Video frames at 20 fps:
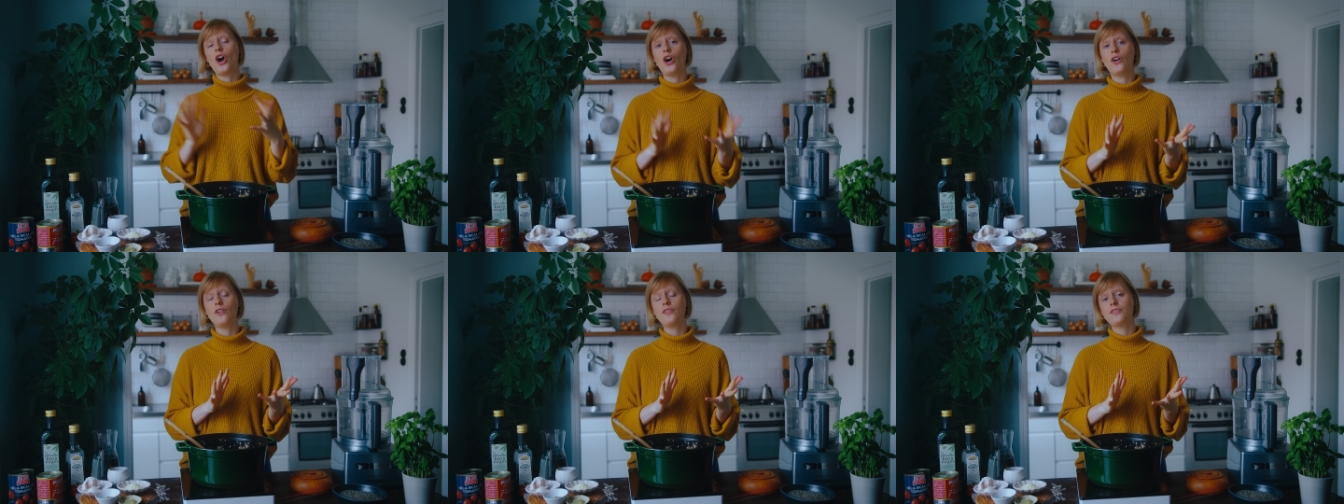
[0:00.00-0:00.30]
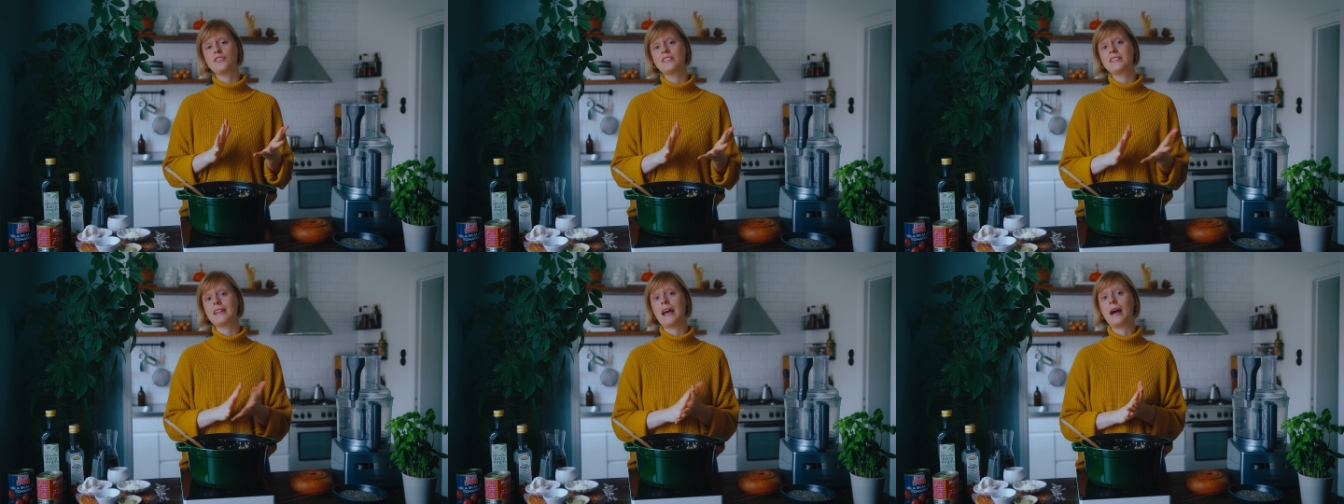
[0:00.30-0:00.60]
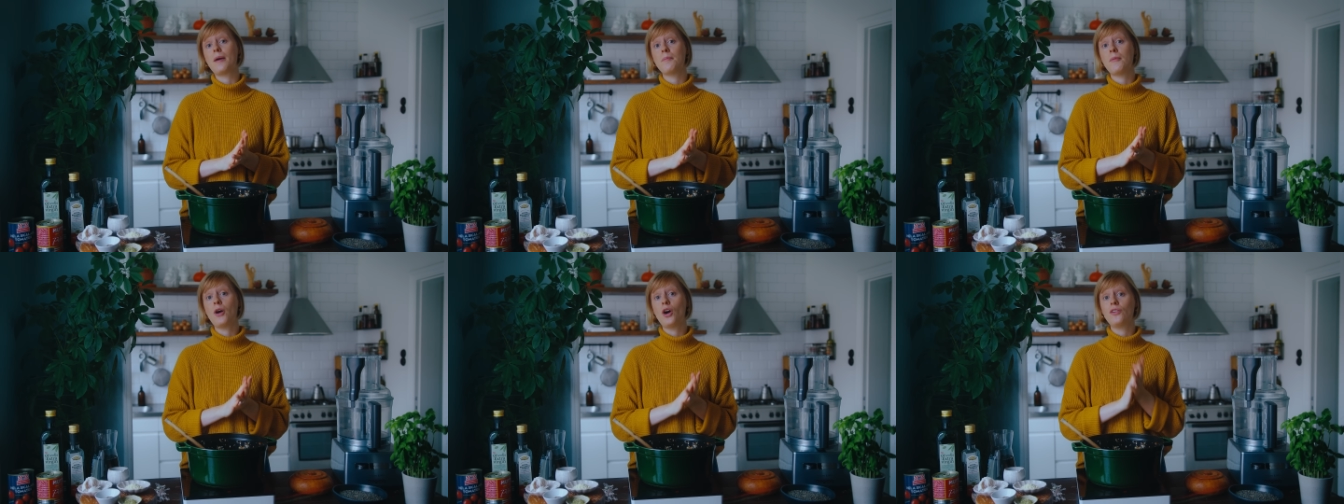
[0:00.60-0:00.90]
off
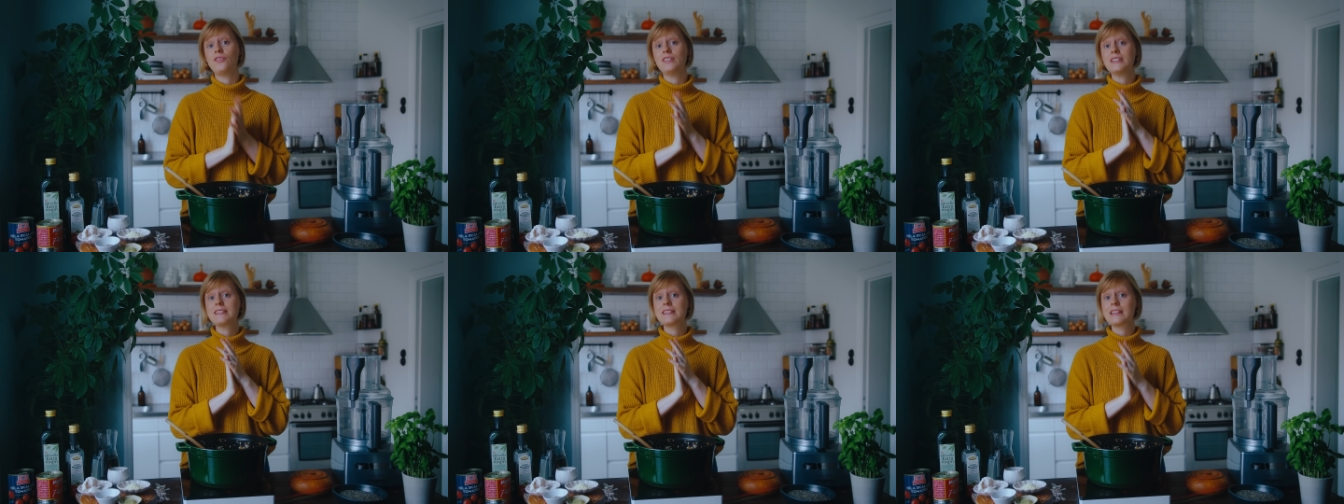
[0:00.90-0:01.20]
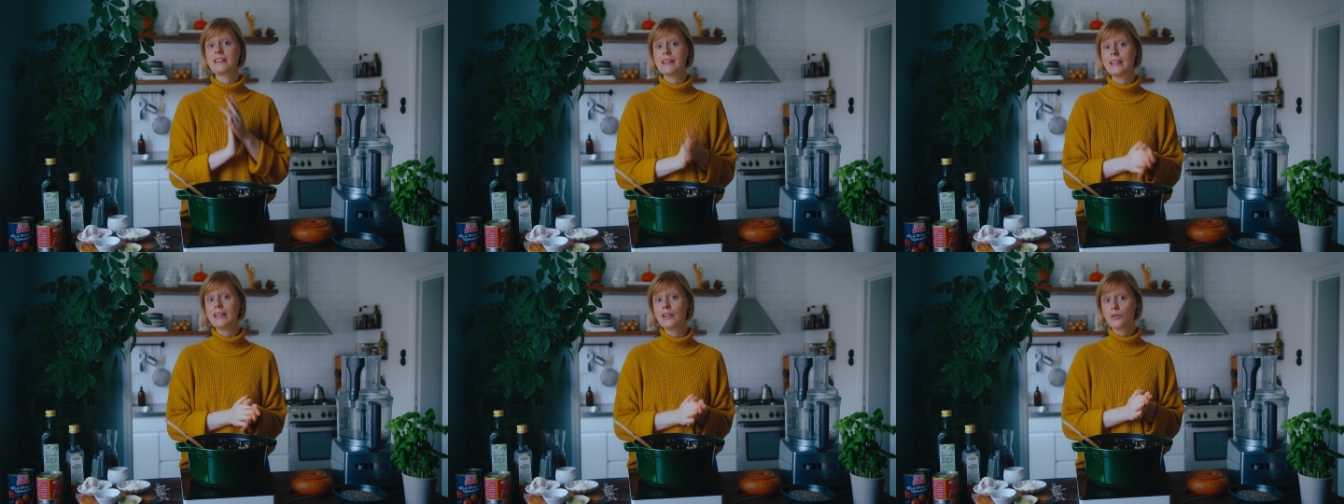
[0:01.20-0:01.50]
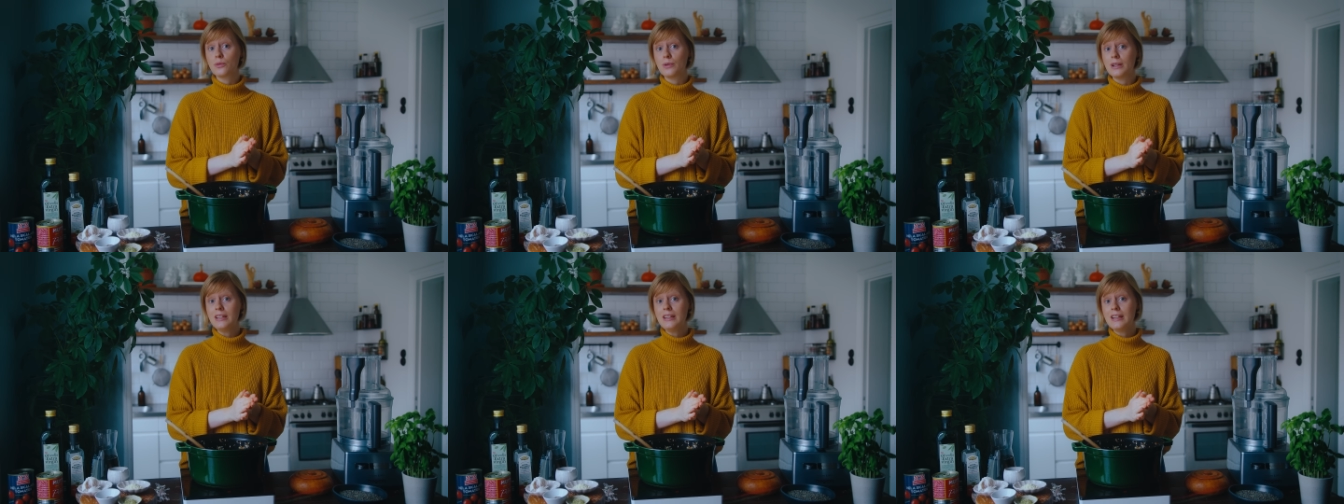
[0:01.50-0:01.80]
some of its
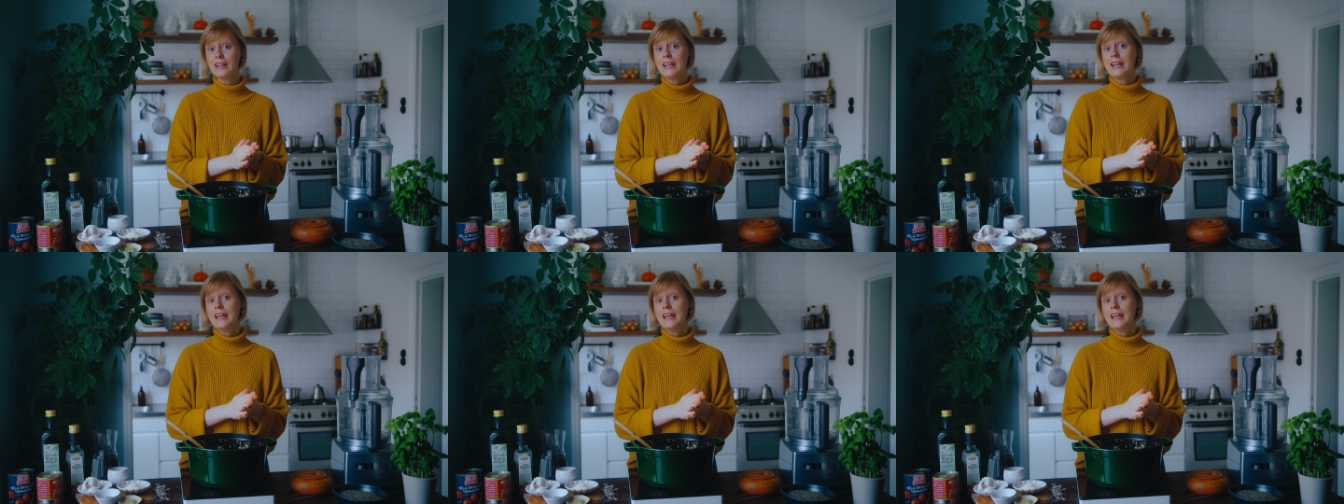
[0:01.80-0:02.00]
liquid.